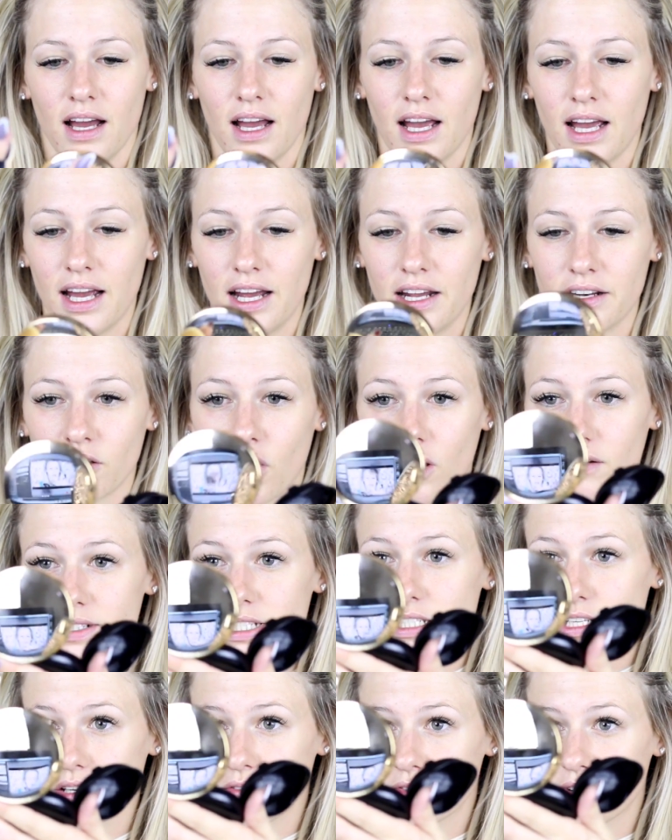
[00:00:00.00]
And
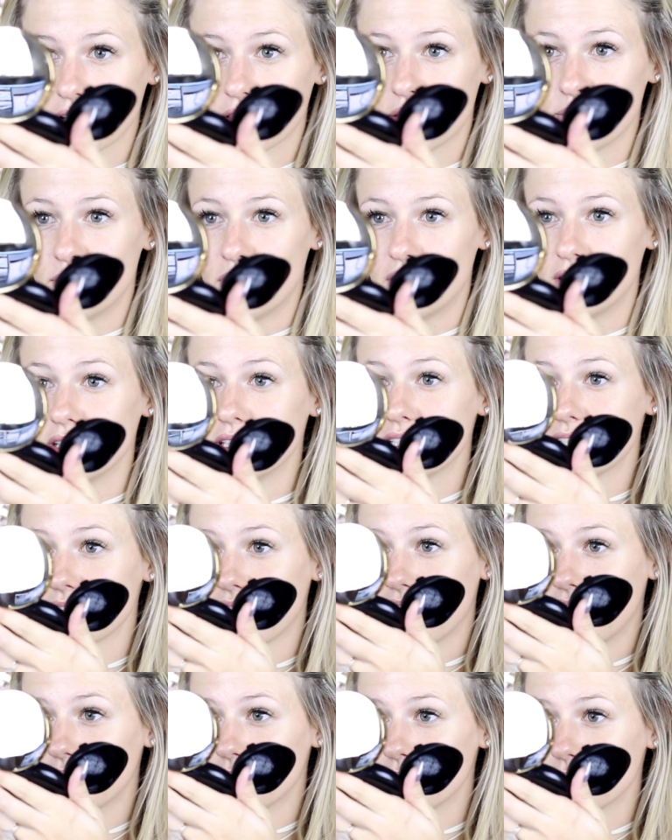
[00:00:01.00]
obviously you've got the mirror
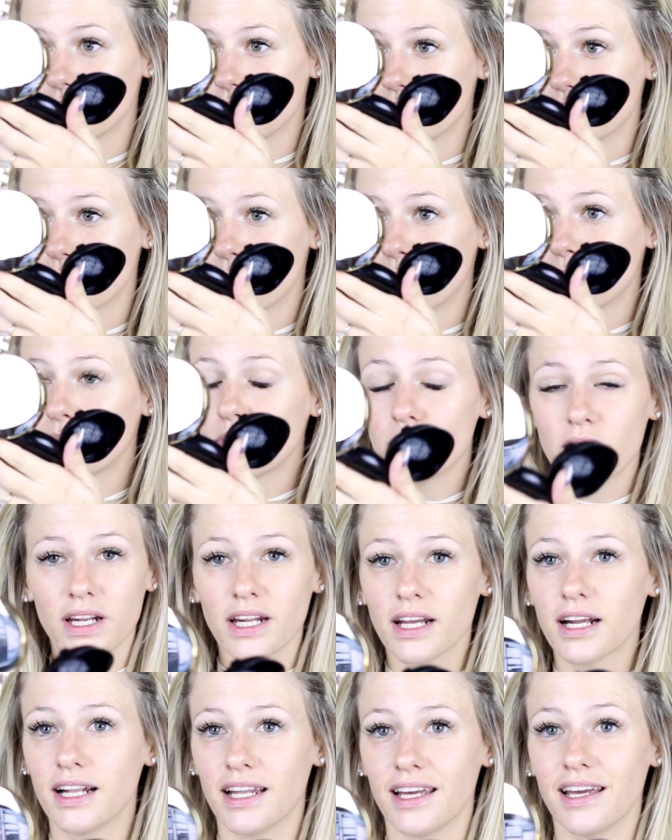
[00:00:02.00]
inside, which is
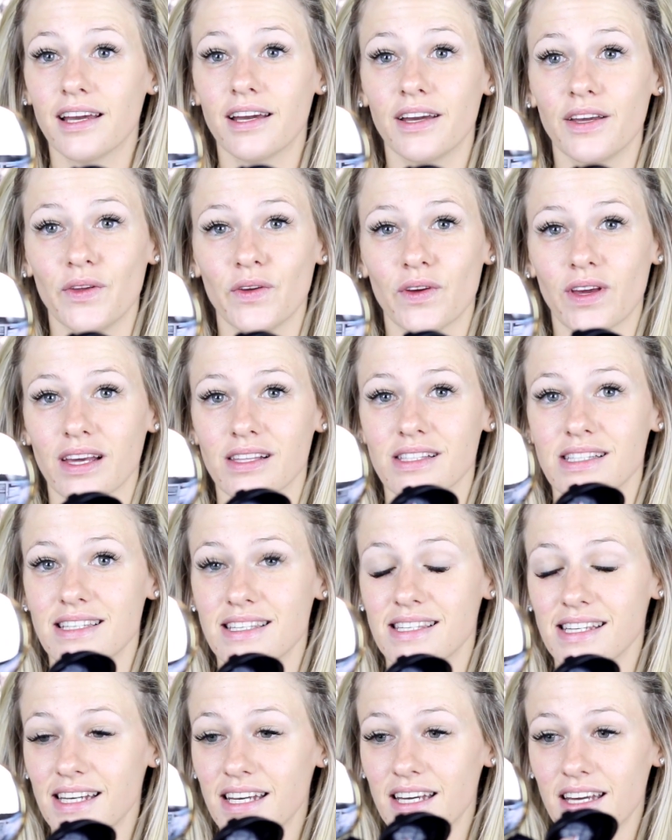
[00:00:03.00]
pretty clear. You can
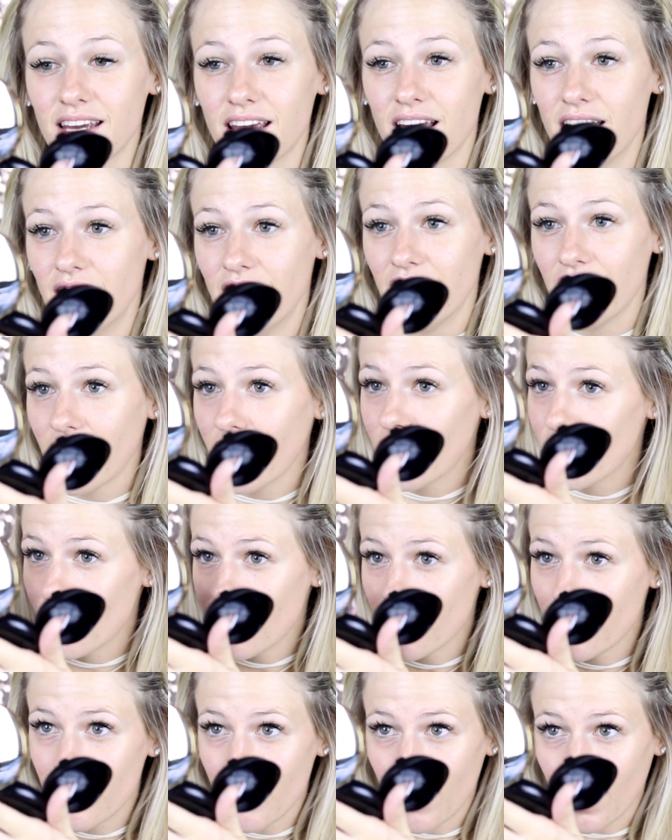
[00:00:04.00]
see
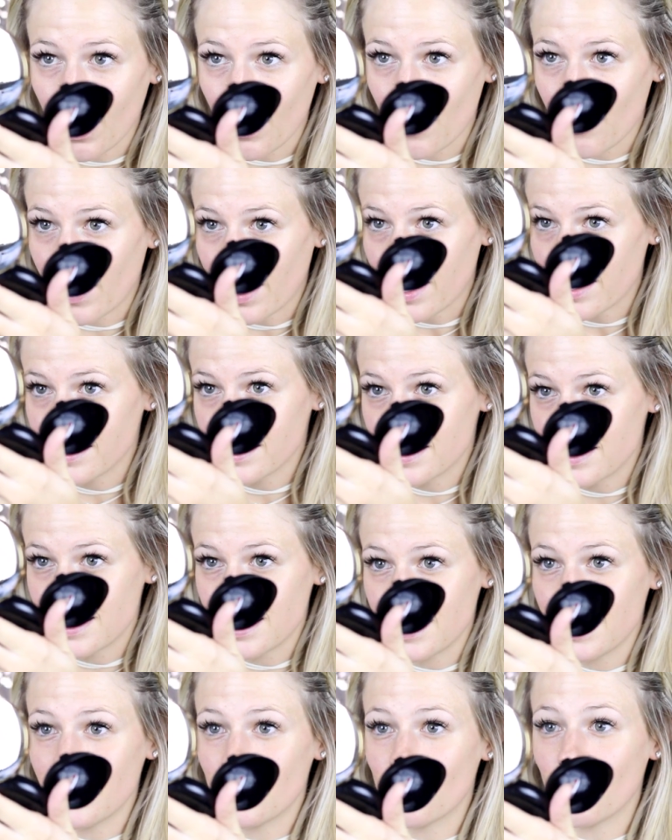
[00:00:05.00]
everything. You can
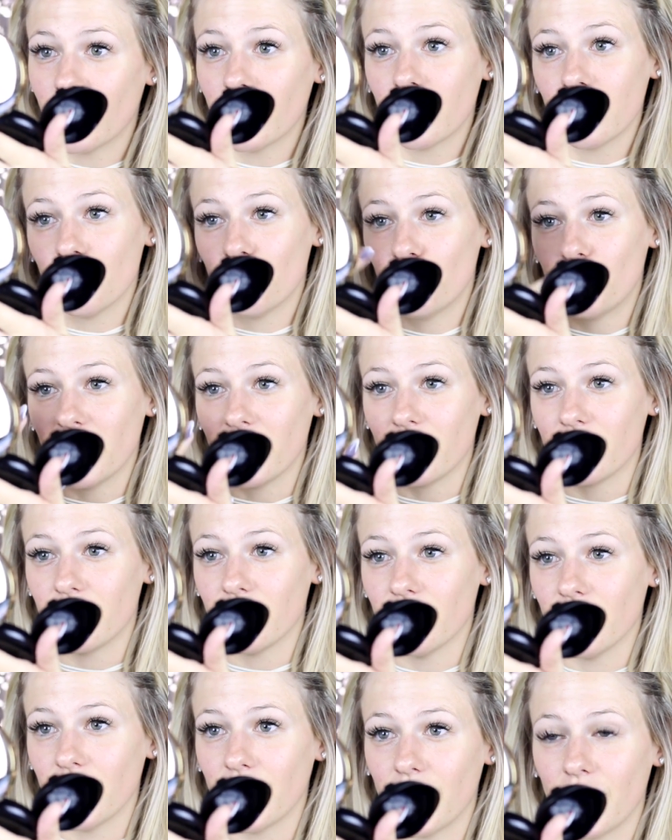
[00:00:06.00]
see quite a big
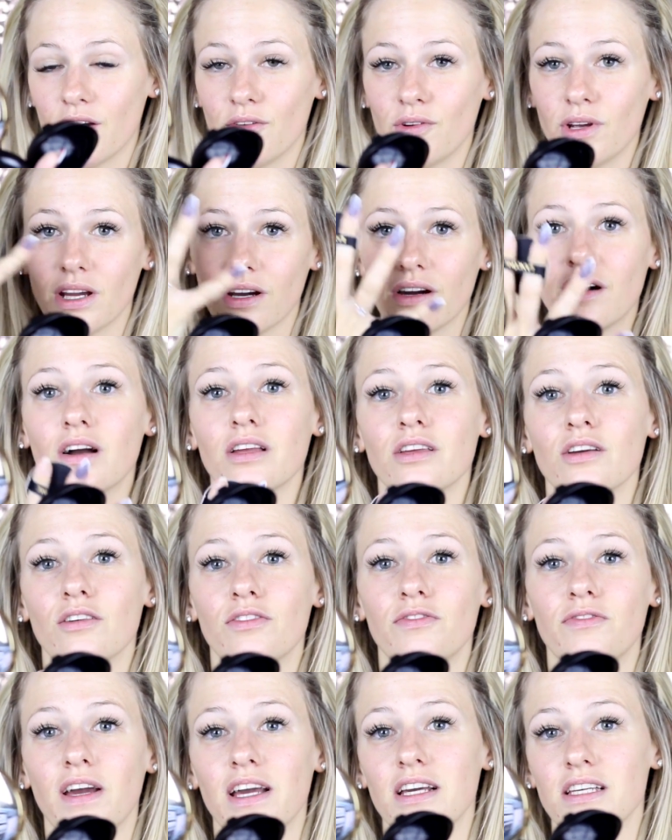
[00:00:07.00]
area on your
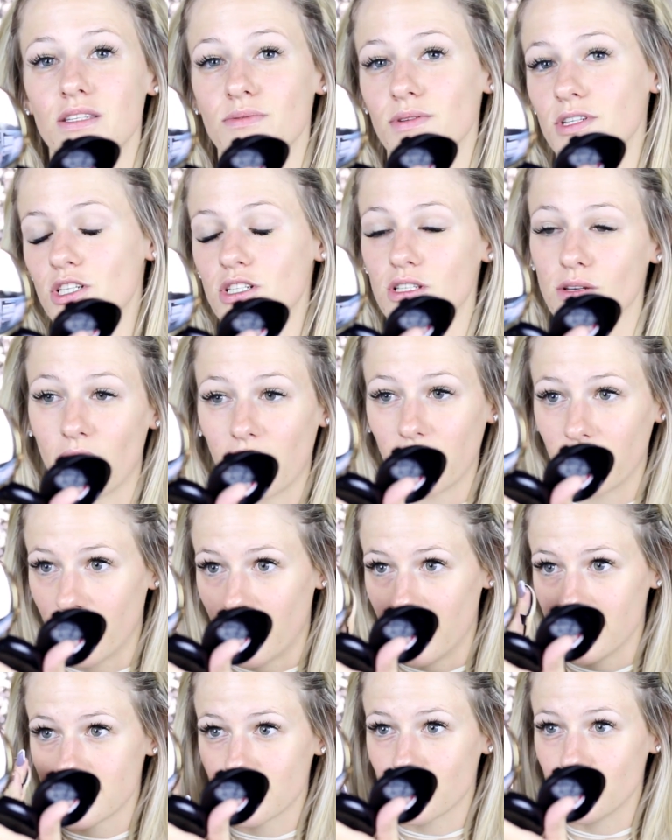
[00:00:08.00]
face, which is quite
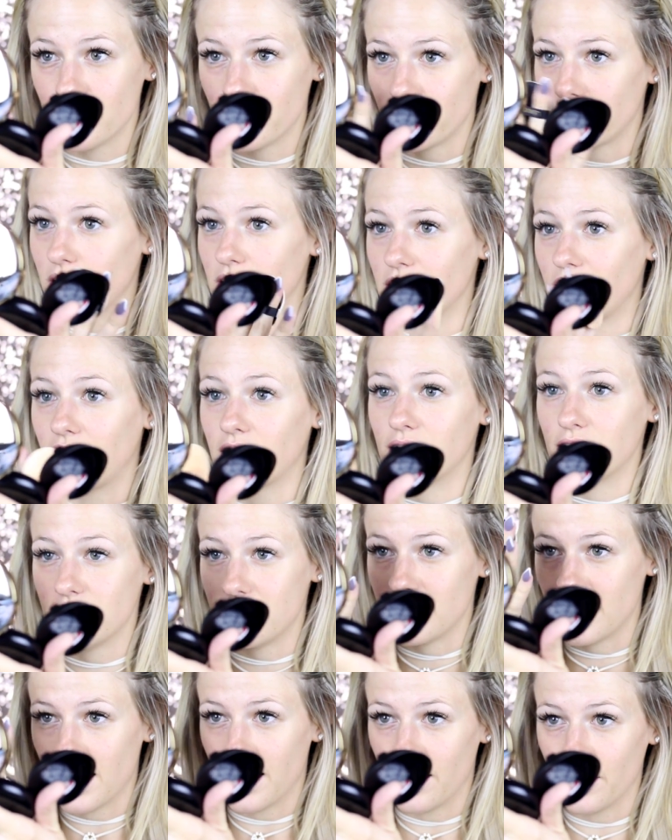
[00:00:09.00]
nice because you can kind of
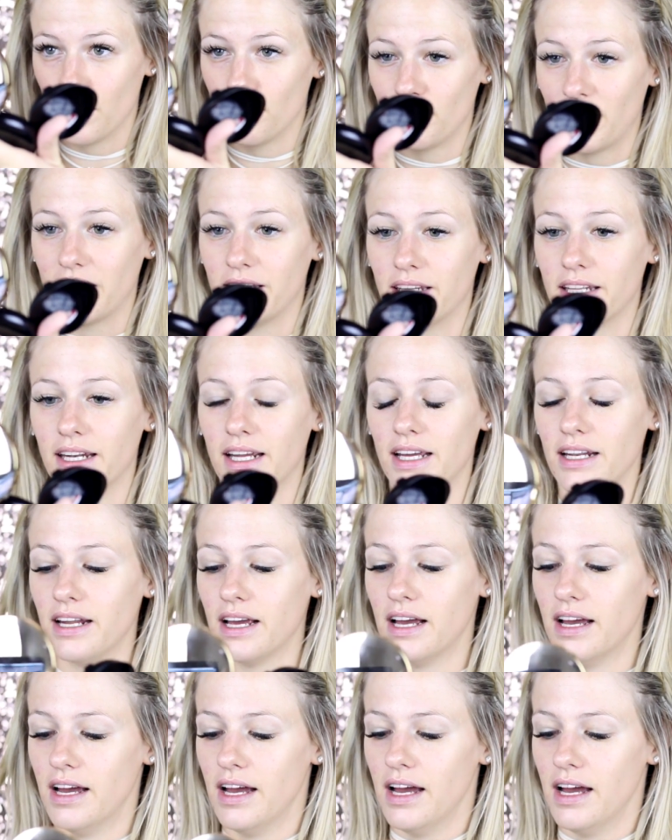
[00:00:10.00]
see how you blend it in.